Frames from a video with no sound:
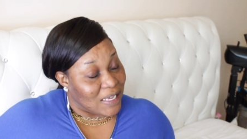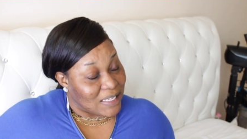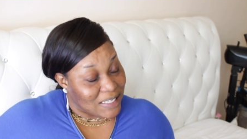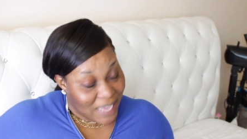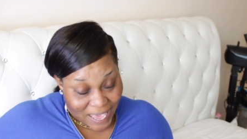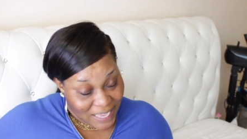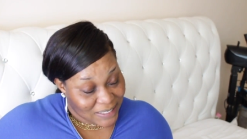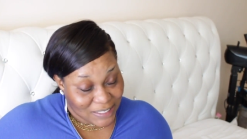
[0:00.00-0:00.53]

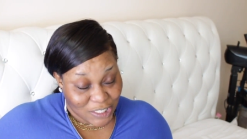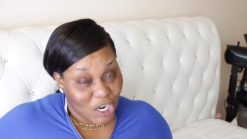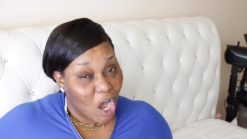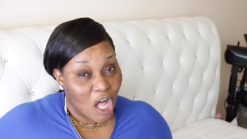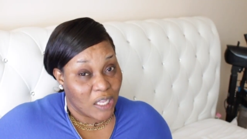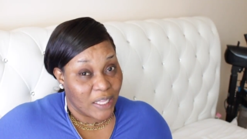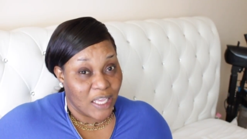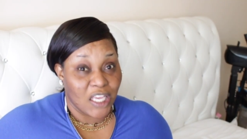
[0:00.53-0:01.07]
Yes,
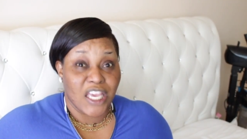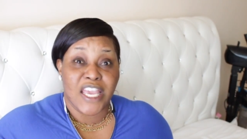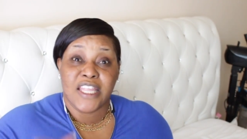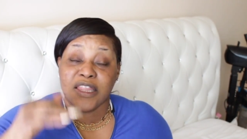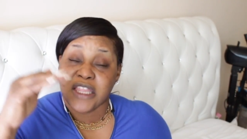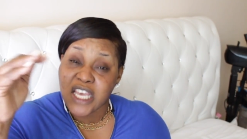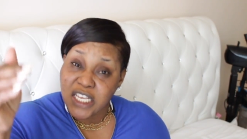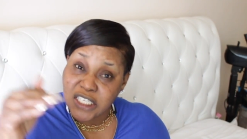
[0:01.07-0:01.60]
darling,
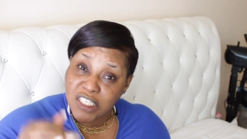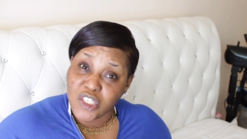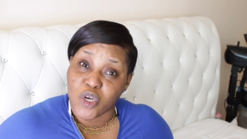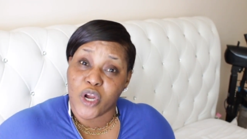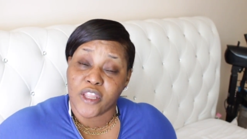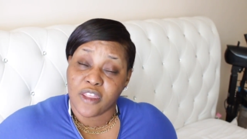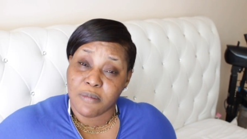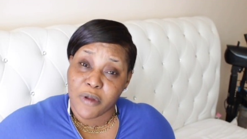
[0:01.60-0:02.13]
in this
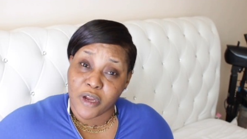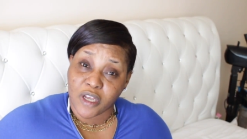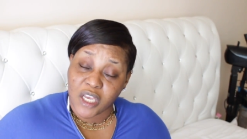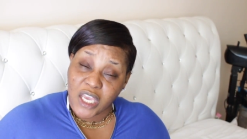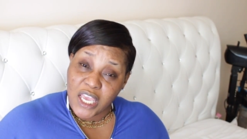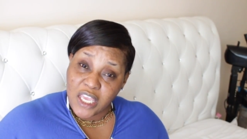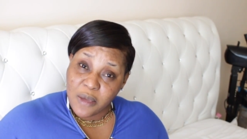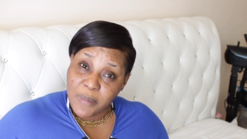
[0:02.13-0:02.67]
North America.
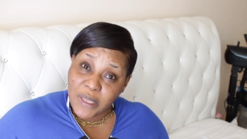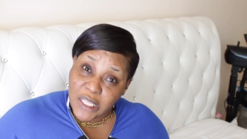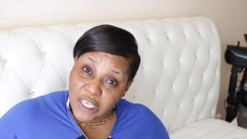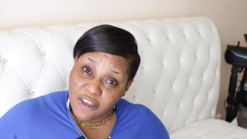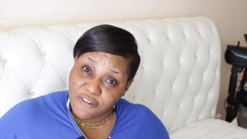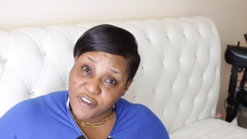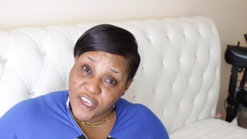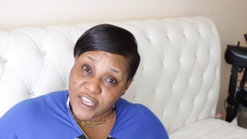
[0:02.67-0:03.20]
Can you
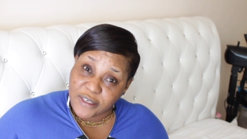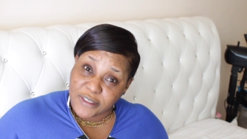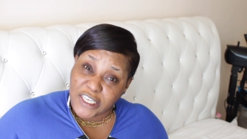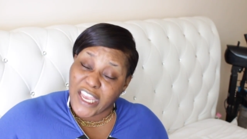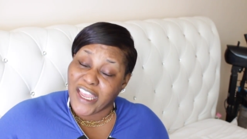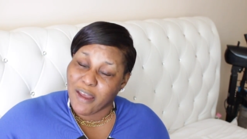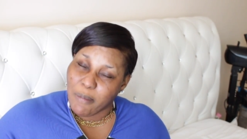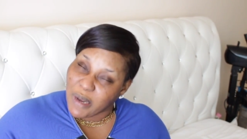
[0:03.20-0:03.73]
believe it?
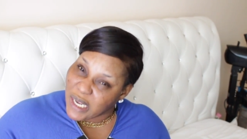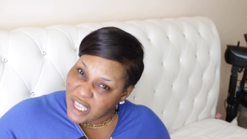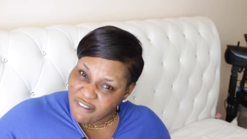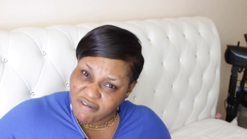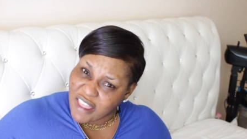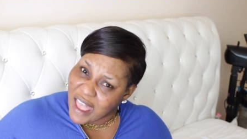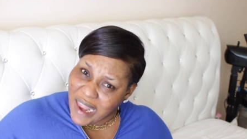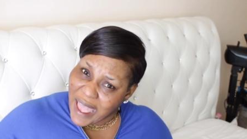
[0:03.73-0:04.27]
Can you
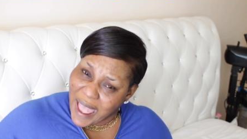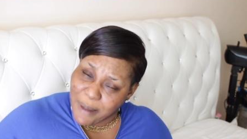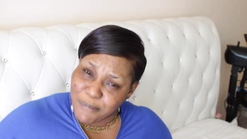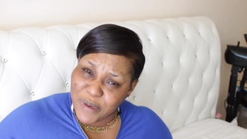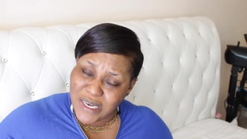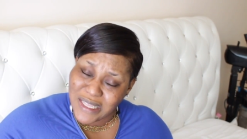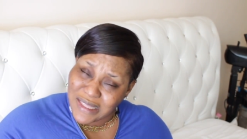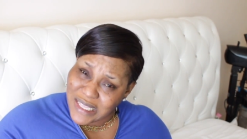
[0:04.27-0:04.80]
believe that
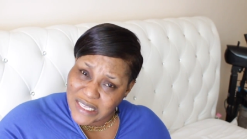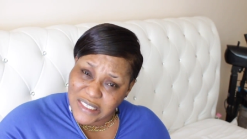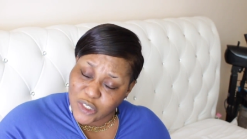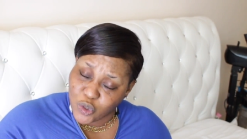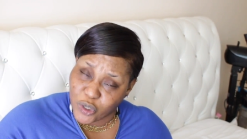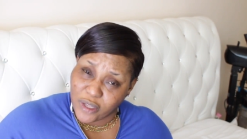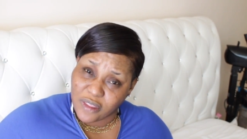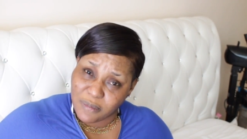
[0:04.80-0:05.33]
happened in
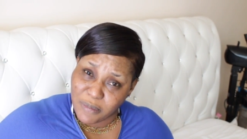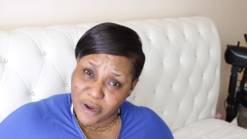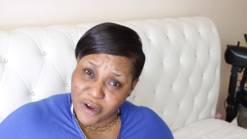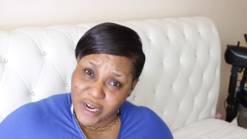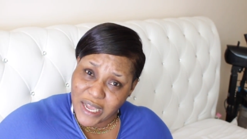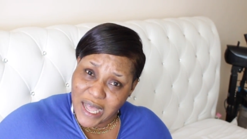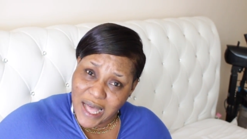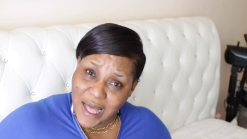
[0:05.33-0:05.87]
this North
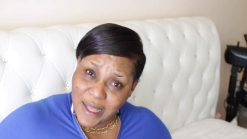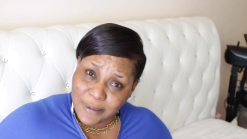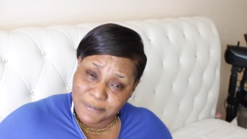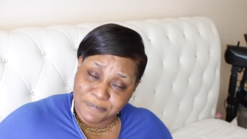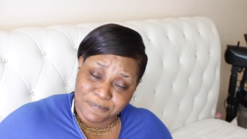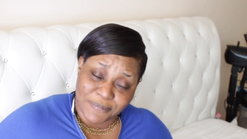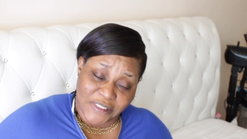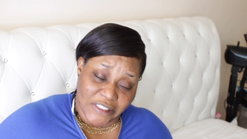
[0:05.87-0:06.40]
America?
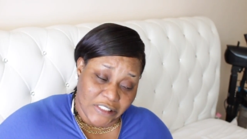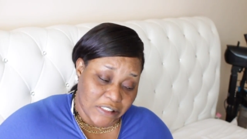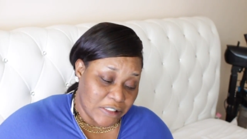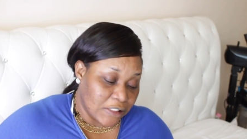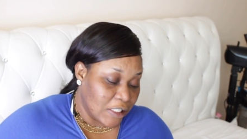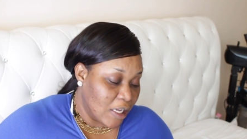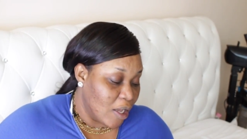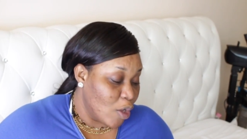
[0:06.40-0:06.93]

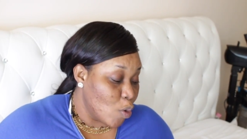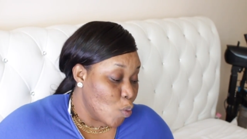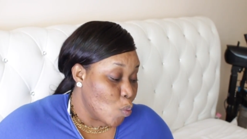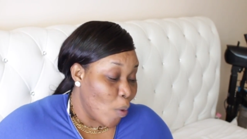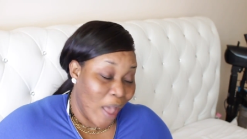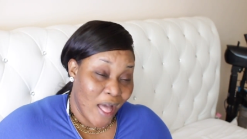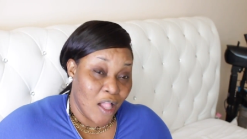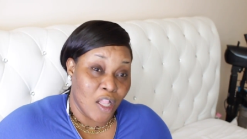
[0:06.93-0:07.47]

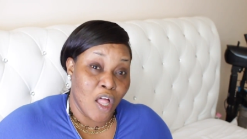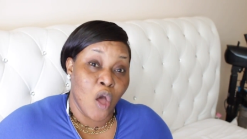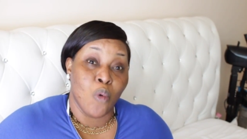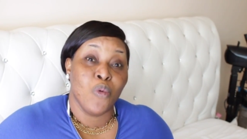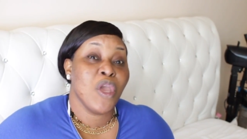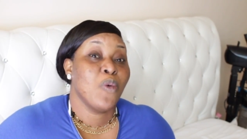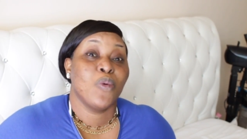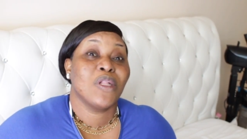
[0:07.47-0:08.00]
Well,
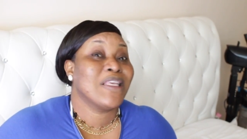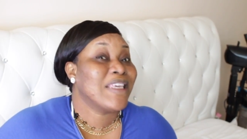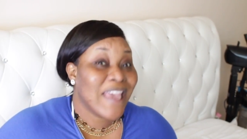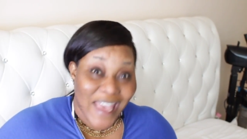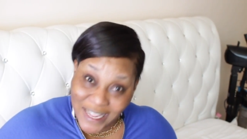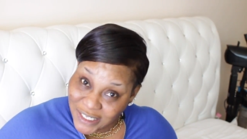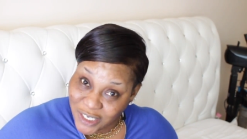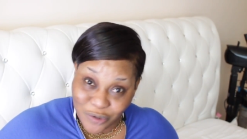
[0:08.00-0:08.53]
we will
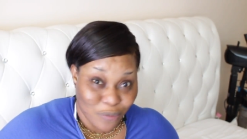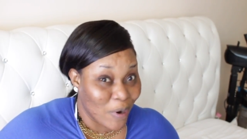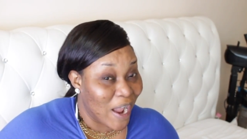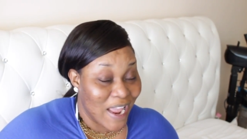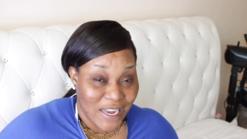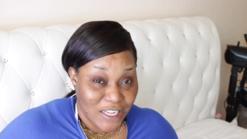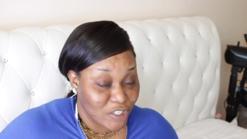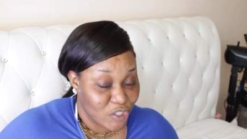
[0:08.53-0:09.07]
get
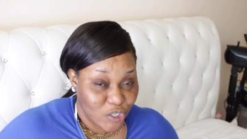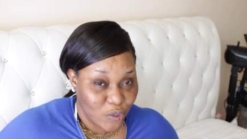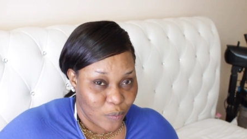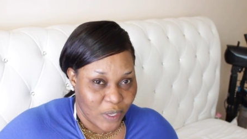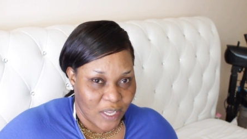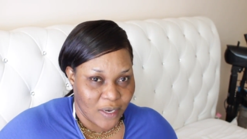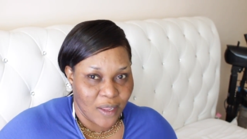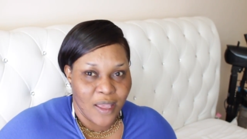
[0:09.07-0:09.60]
right
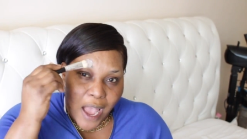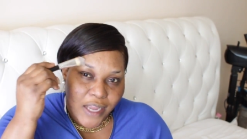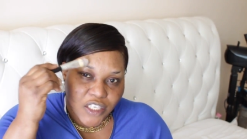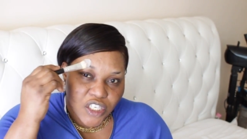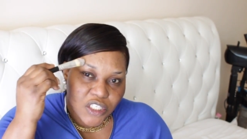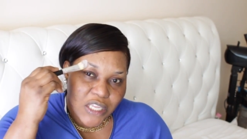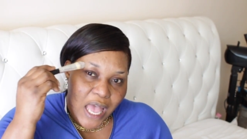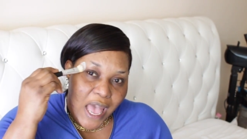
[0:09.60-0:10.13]
into it. I
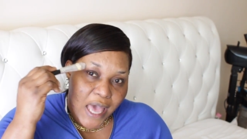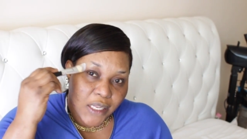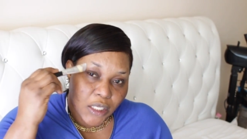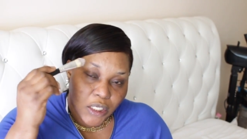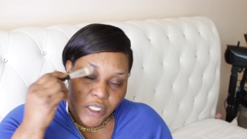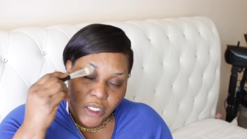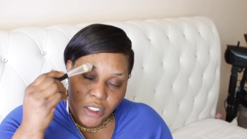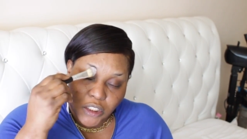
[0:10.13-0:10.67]
just add a
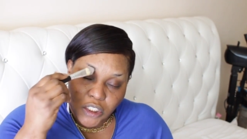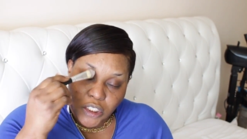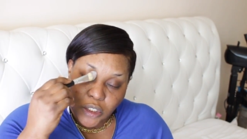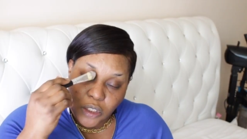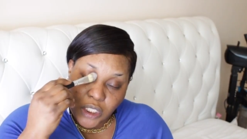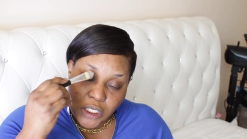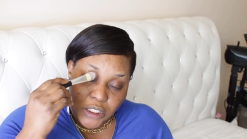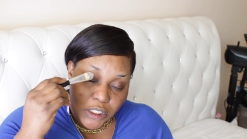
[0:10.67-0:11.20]
little
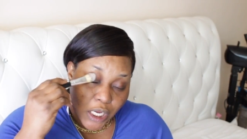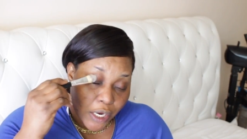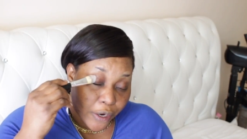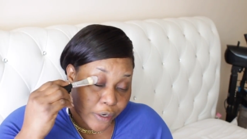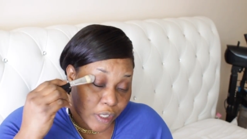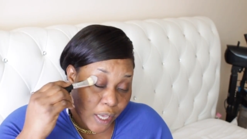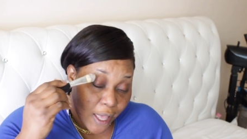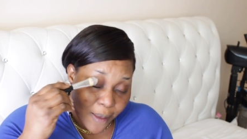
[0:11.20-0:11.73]
to this
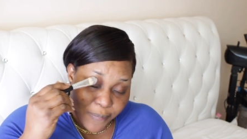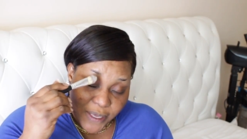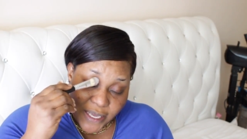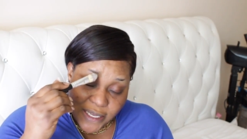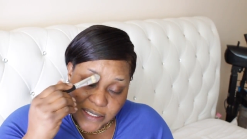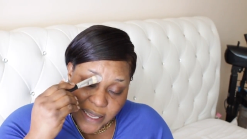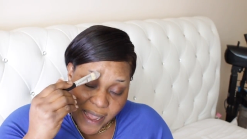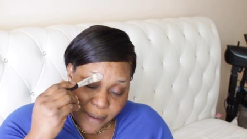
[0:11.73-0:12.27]
area
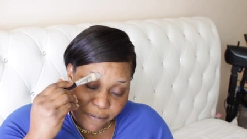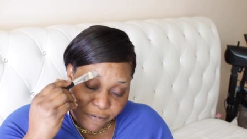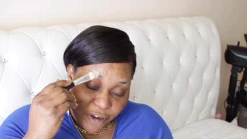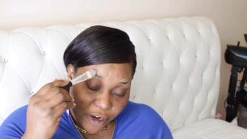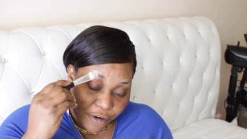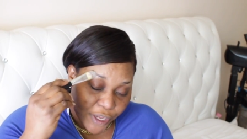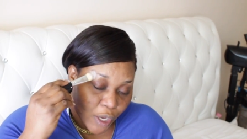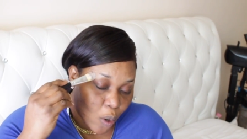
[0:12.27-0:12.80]
because I'm
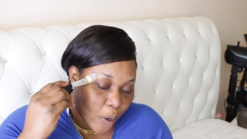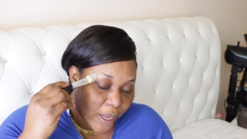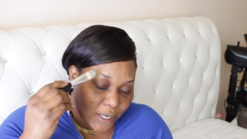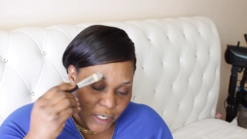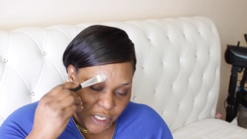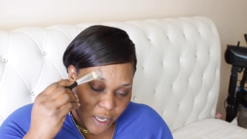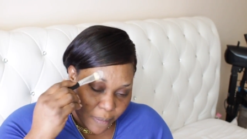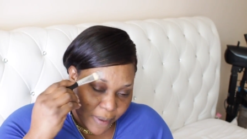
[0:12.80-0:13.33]
very
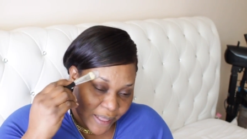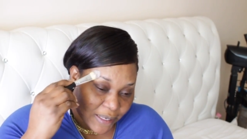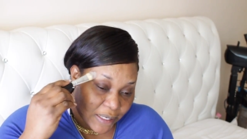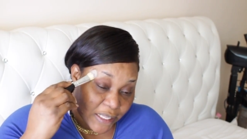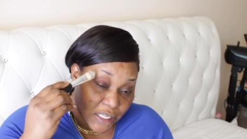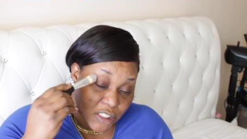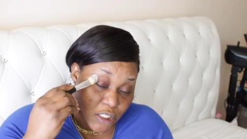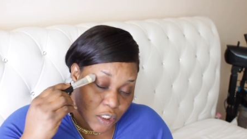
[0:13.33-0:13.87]
oily on my
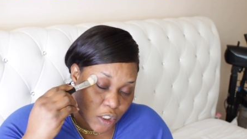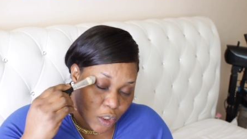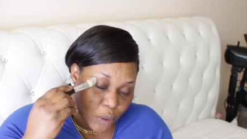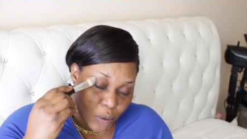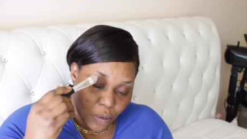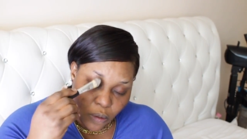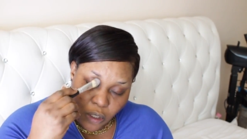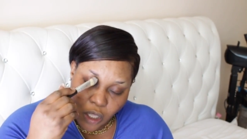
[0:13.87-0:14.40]
lids
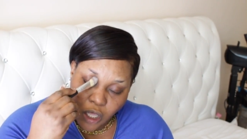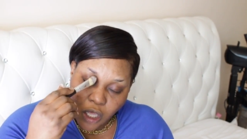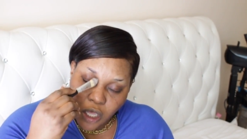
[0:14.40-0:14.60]
too.